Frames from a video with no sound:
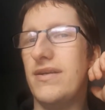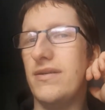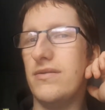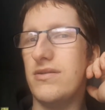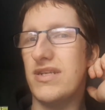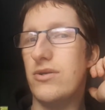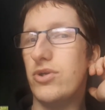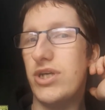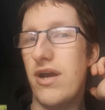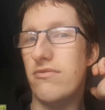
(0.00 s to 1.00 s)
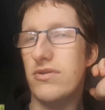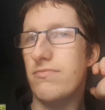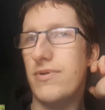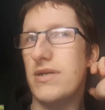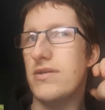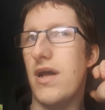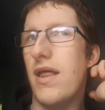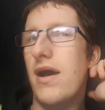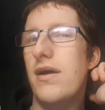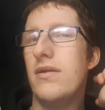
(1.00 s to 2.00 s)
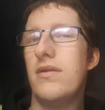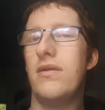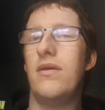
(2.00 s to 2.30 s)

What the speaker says: and Skillshare and places like that,